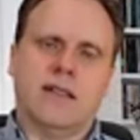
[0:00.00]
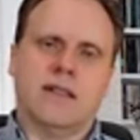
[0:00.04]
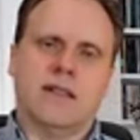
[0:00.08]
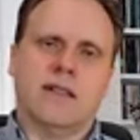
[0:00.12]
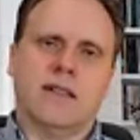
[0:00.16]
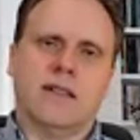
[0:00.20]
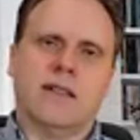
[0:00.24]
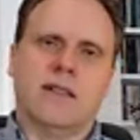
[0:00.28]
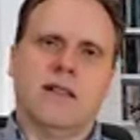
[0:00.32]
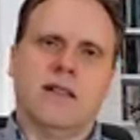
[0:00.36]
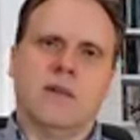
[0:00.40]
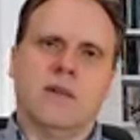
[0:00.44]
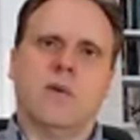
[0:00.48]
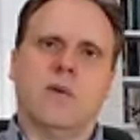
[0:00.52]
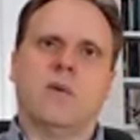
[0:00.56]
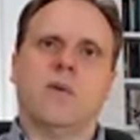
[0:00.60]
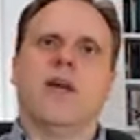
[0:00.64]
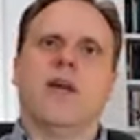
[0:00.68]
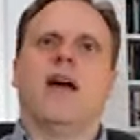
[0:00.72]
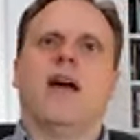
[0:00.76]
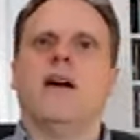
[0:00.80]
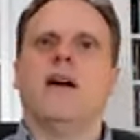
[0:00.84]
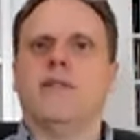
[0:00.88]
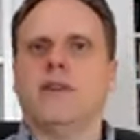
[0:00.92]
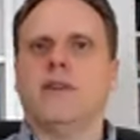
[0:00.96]
And what we
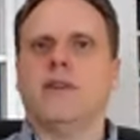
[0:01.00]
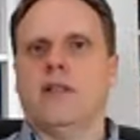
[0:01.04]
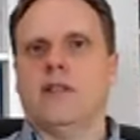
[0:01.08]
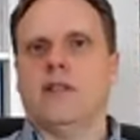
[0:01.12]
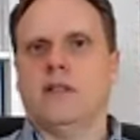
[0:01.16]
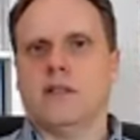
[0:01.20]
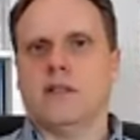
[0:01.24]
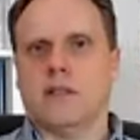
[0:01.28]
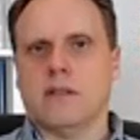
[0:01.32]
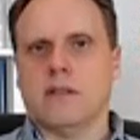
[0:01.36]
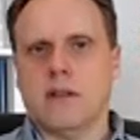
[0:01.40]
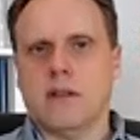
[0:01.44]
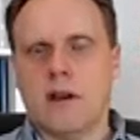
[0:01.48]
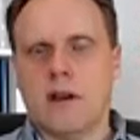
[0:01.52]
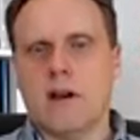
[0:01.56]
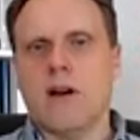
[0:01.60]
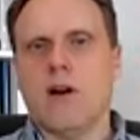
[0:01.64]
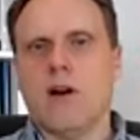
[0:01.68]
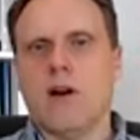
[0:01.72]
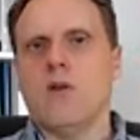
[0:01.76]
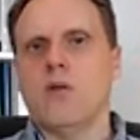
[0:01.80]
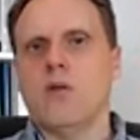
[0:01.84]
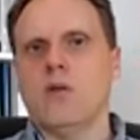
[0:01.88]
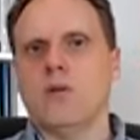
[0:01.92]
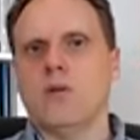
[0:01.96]
have is
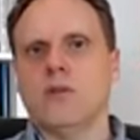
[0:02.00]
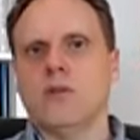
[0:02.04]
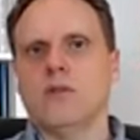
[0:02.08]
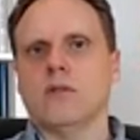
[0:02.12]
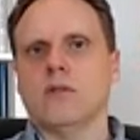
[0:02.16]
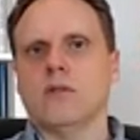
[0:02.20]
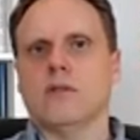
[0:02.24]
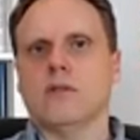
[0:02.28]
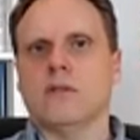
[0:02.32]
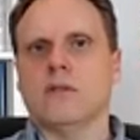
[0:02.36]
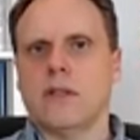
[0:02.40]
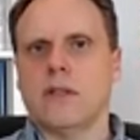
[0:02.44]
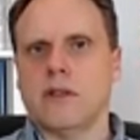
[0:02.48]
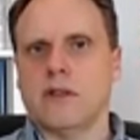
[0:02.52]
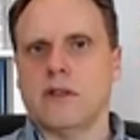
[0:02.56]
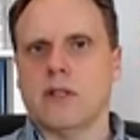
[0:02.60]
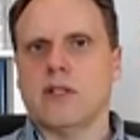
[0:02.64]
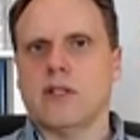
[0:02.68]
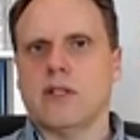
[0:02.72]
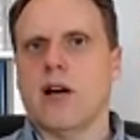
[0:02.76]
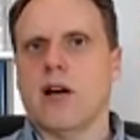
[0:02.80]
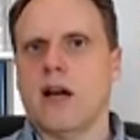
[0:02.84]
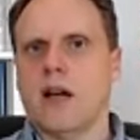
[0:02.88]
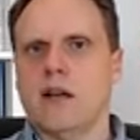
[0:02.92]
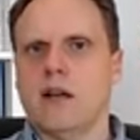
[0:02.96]
gold, the
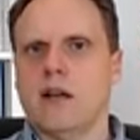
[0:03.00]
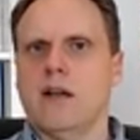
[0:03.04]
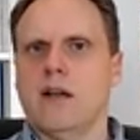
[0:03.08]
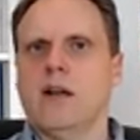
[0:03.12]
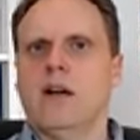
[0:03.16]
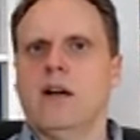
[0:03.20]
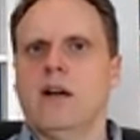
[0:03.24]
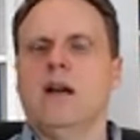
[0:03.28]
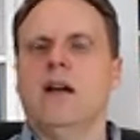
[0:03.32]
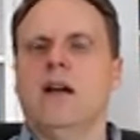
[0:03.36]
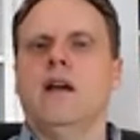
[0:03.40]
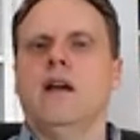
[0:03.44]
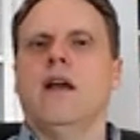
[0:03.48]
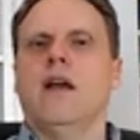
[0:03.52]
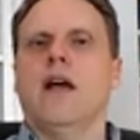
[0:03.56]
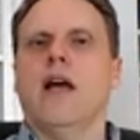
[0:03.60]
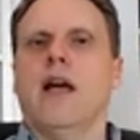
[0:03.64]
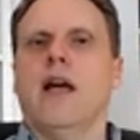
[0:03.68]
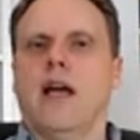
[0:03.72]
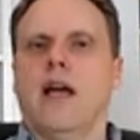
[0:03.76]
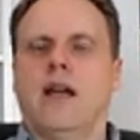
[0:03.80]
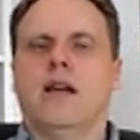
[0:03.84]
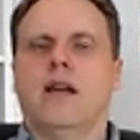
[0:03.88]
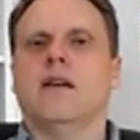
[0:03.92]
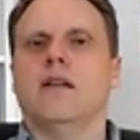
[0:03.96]
dollar,
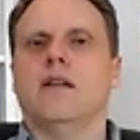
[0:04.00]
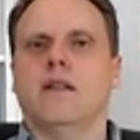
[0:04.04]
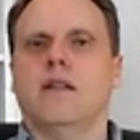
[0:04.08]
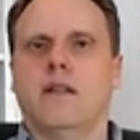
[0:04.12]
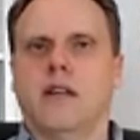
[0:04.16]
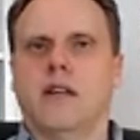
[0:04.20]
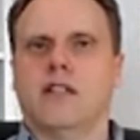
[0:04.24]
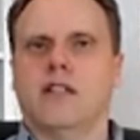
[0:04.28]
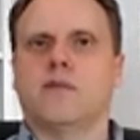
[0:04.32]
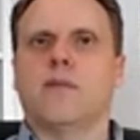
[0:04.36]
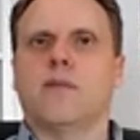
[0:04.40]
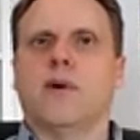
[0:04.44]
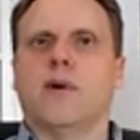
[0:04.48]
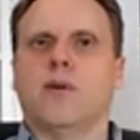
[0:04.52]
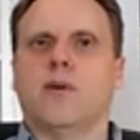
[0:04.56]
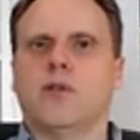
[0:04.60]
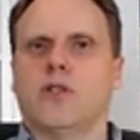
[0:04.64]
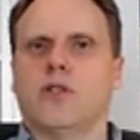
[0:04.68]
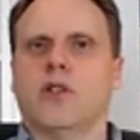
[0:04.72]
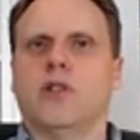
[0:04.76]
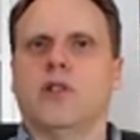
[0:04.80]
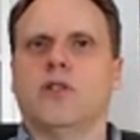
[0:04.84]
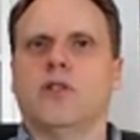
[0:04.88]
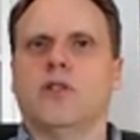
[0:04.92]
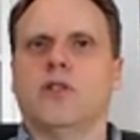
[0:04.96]
and
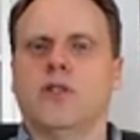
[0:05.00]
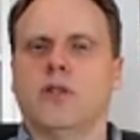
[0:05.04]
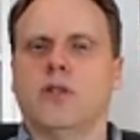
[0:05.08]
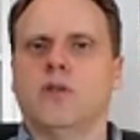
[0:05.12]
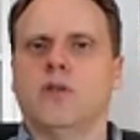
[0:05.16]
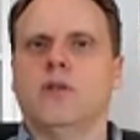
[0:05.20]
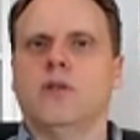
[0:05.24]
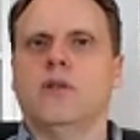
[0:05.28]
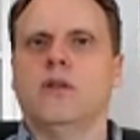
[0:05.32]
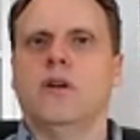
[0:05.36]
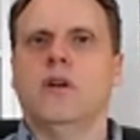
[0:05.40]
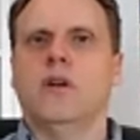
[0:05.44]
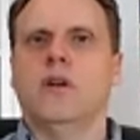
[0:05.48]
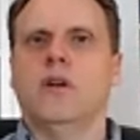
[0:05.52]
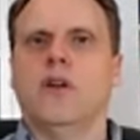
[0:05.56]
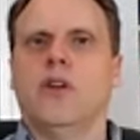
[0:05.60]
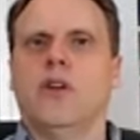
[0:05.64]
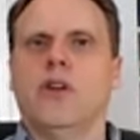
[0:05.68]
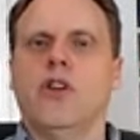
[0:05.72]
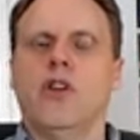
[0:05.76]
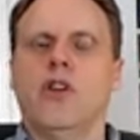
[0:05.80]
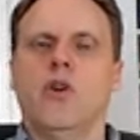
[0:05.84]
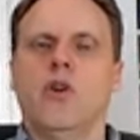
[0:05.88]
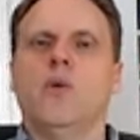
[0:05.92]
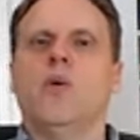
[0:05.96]
exposure to
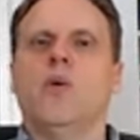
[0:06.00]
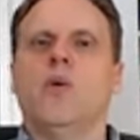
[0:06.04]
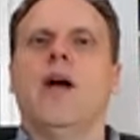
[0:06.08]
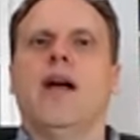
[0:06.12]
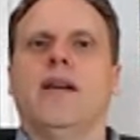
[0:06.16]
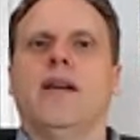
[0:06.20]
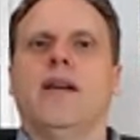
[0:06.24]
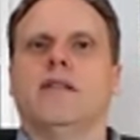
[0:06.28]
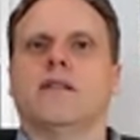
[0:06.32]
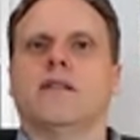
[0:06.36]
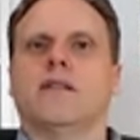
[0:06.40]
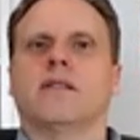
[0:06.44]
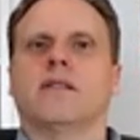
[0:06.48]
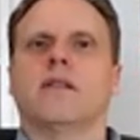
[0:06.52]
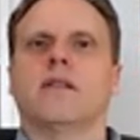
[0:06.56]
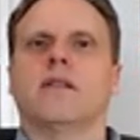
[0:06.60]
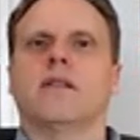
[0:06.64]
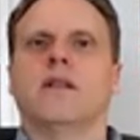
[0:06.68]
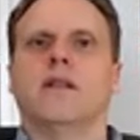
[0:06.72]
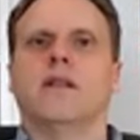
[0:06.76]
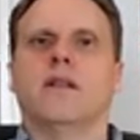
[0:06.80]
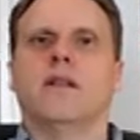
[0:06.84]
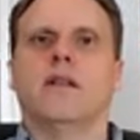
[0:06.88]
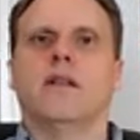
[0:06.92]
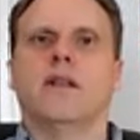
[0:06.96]
US
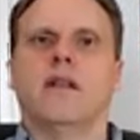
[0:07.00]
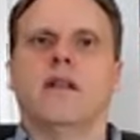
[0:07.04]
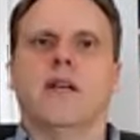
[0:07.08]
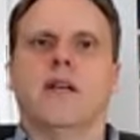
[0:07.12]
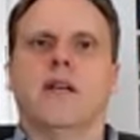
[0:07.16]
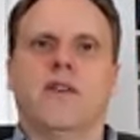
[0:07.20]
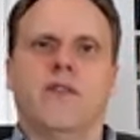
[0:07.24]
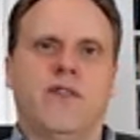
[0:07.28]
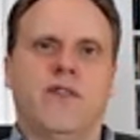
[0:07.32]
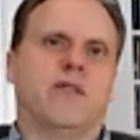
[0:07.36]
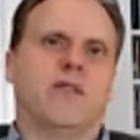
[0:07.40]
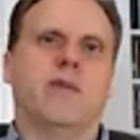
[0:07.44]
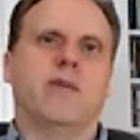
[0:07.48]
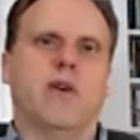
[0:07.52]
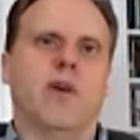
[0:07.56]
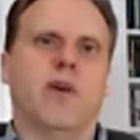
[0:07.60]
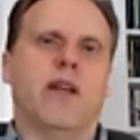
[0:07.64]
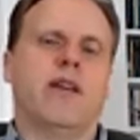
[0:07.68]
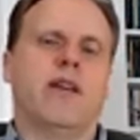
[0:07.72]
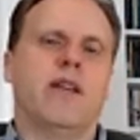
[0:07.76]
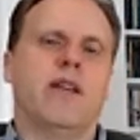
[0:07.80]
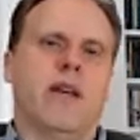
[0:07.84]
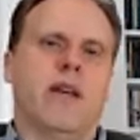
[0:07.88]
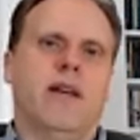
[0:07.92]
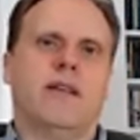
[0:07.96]
investment grade
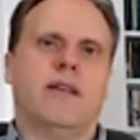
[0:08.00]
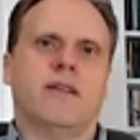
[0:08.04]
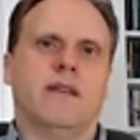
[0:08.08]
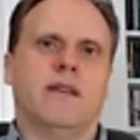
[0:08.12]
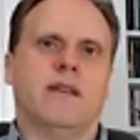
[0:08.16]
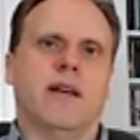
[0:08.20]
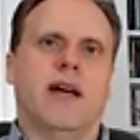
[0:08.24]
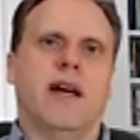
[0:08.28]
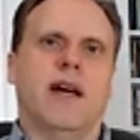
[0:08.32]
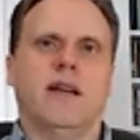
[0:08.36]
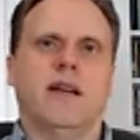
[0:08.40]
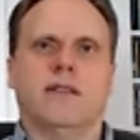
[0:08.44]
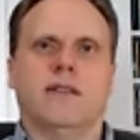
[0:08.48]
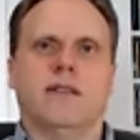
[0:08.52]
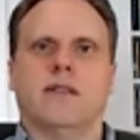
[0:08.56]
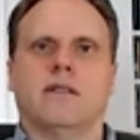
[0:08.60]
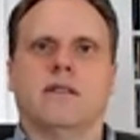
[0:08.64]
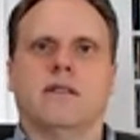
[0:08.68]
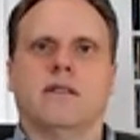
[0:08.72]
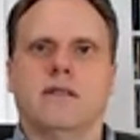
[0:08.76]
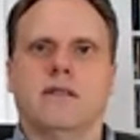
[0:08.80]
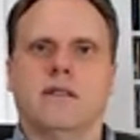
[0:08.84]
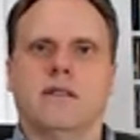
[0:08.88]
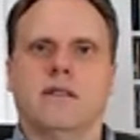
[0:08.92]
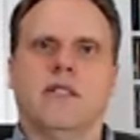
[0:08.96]
debt as
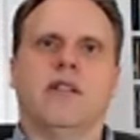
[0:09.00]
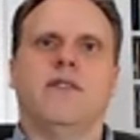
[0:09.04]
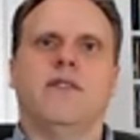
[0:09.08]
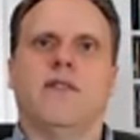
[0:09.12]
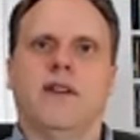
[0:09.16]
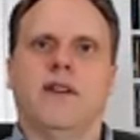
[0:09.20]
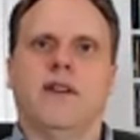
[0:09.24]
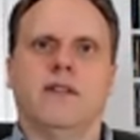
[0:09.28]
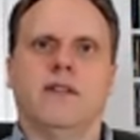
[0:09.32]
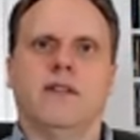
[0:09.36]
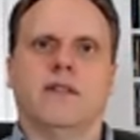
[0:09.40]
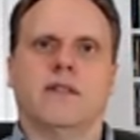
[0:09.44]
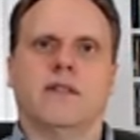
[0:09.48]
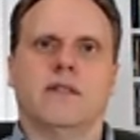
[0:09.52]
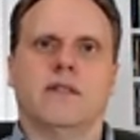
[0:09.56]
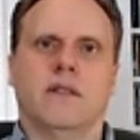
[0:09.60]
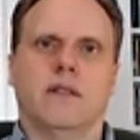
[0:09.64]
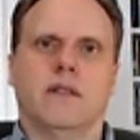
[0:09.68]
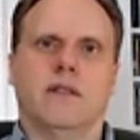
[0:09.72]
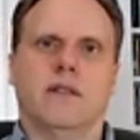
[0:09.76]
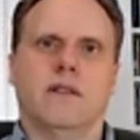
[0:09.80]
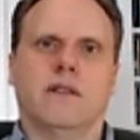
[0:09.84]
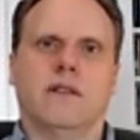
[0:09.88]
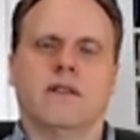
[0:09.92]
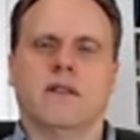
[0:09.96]
defense.
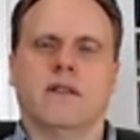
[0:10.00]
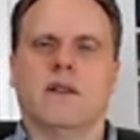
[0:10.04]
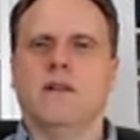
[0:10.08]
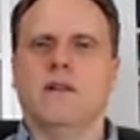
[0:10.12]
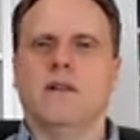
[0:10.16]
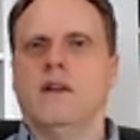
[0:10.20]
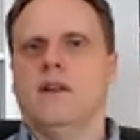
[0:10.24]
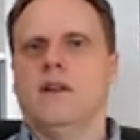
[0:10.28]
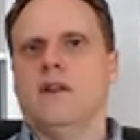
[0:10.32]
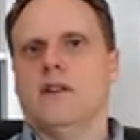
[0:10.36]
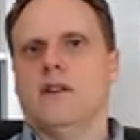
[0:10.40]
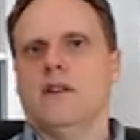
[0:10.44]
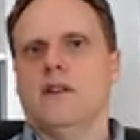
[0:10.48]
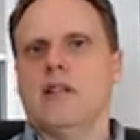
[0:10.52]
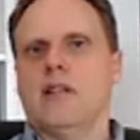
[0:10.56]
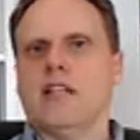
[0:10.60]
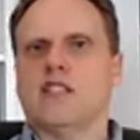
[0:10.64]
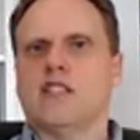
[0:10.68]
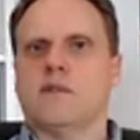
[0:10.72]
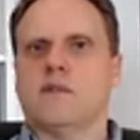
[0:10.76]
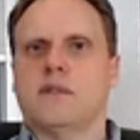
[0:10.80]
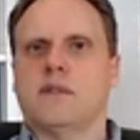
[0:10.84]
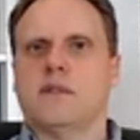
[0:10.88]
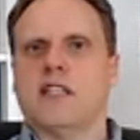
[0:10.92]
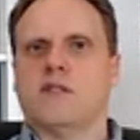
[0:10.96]
No? So
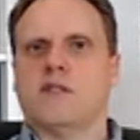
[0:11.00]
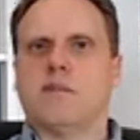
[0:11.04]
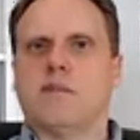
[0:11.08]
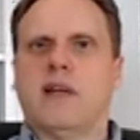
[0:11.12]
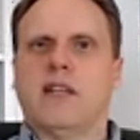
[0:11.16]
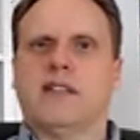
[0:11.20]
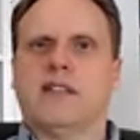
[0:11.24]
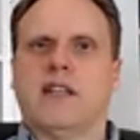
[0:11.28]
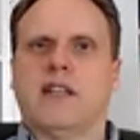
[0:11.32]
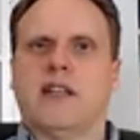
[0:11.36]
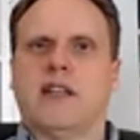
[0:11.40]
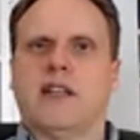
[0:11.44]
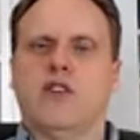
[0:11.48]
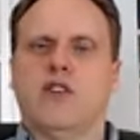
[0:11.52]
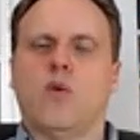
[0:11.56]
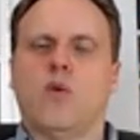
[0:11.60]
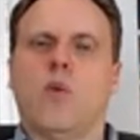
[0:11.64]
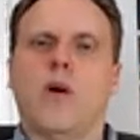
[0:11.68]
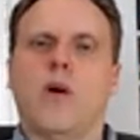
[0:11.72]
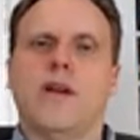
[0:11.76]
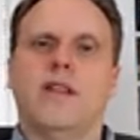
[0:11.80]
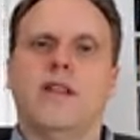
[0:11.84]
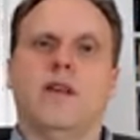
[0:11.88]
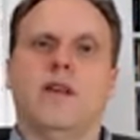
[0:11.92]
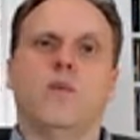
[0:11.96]
that's basically the
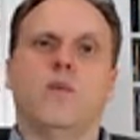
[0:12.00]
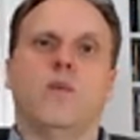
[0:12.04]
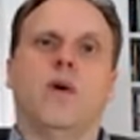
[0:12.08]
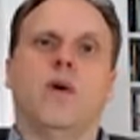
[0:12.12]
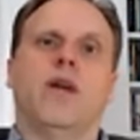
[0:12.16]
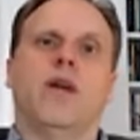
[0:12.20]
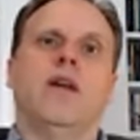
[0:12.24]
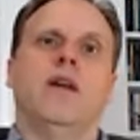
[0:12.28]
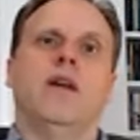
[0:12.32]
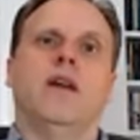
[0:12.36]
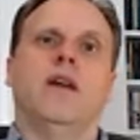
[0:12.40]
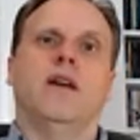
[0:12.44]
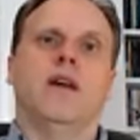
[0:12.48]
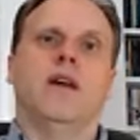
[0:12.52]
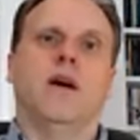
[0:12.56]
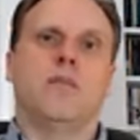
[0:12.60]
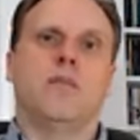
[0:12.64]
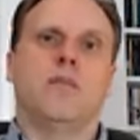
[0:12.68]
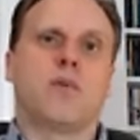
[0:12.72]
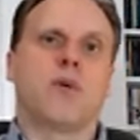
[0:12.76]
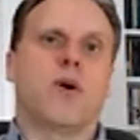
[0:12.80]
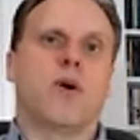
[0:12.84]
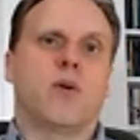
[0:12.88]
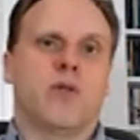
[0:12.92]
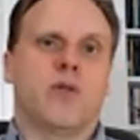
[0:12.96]
way that we
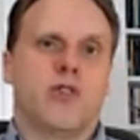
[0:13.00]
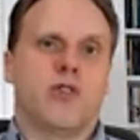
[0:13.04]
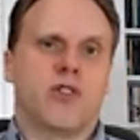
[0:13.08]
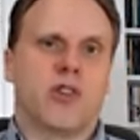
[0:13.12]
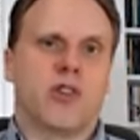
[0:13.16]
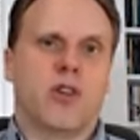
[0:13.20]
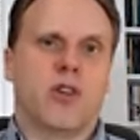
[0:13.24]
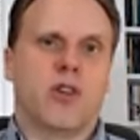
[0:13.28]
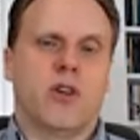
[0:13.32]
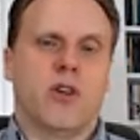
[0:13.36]
approach